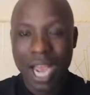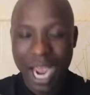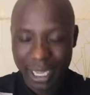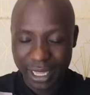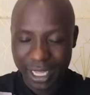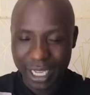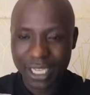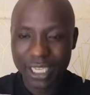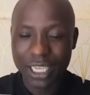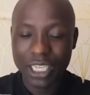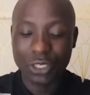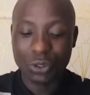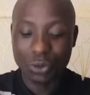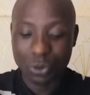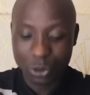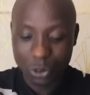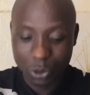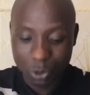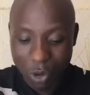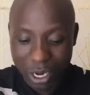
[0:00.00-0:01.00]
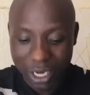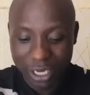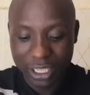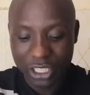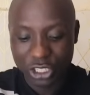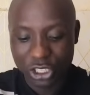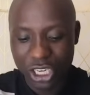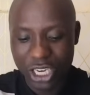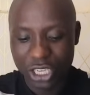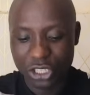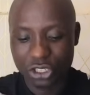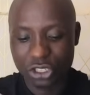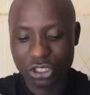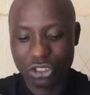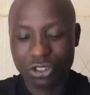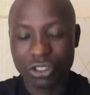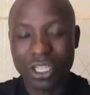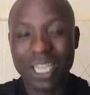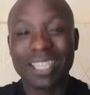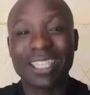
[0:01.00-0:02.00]
I think it should also worry the
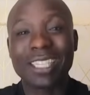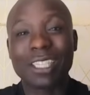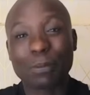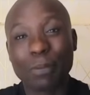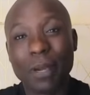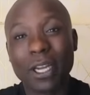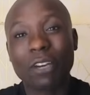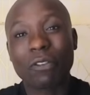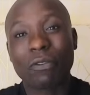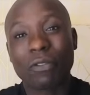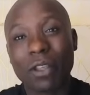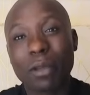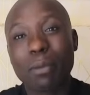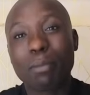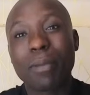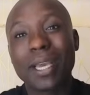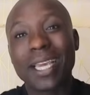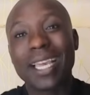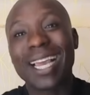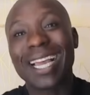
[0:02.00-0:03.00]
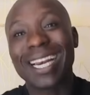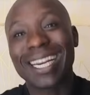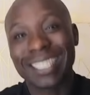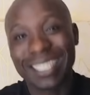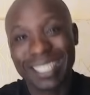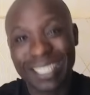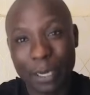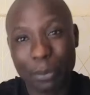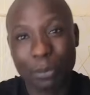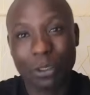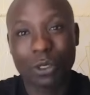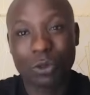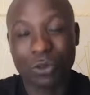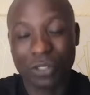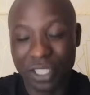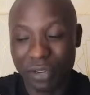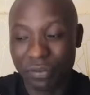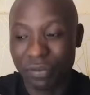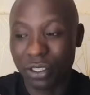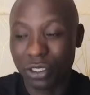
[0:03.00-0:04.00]
church that despite of them making an attempt to
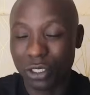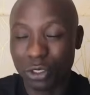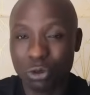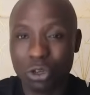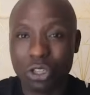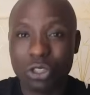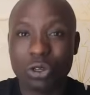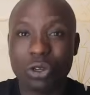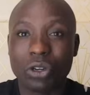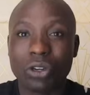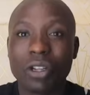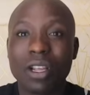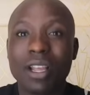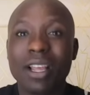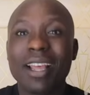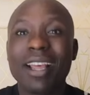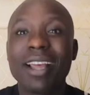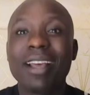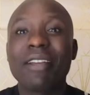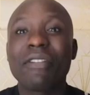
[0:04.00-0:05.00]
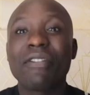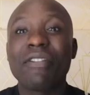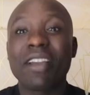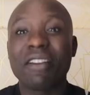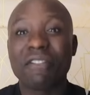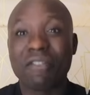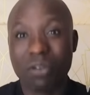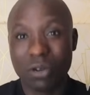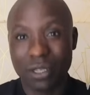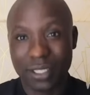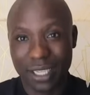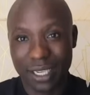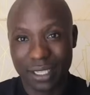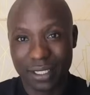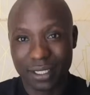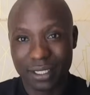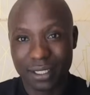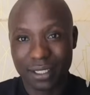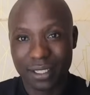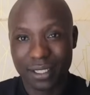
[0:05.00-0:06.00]
save the situation, their
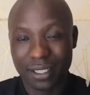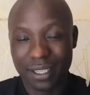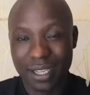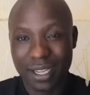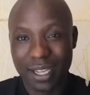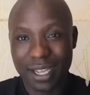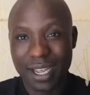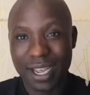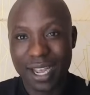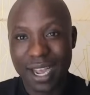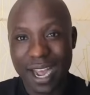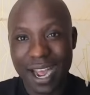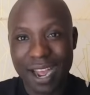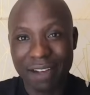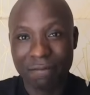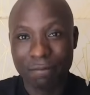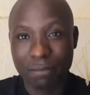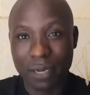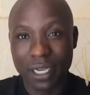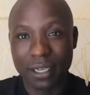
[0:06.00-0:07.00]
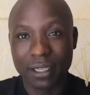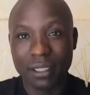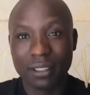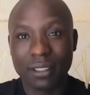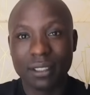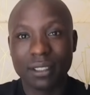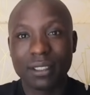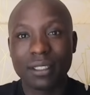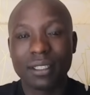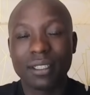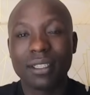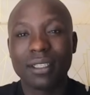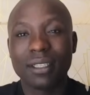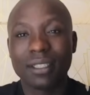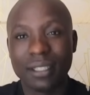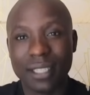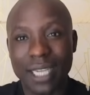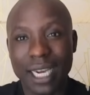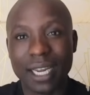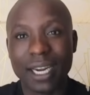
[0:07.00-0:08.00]
voices have been
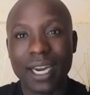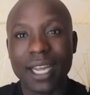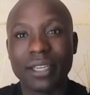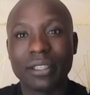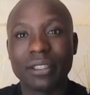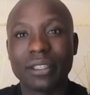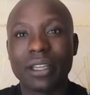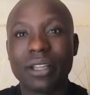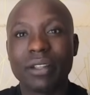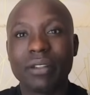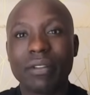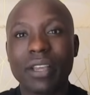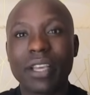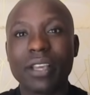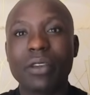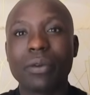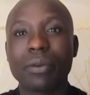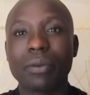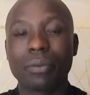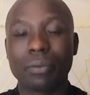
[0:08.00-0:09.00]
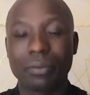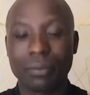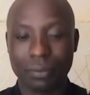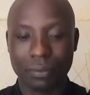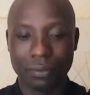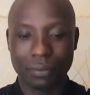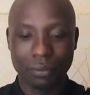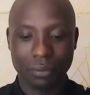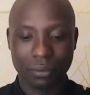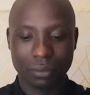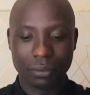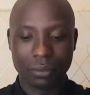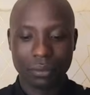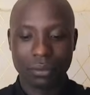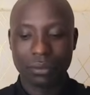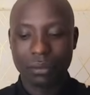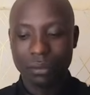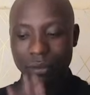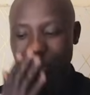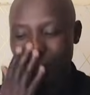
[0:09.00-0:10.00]
declined. Thank
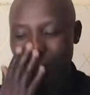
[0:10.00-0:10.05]
you.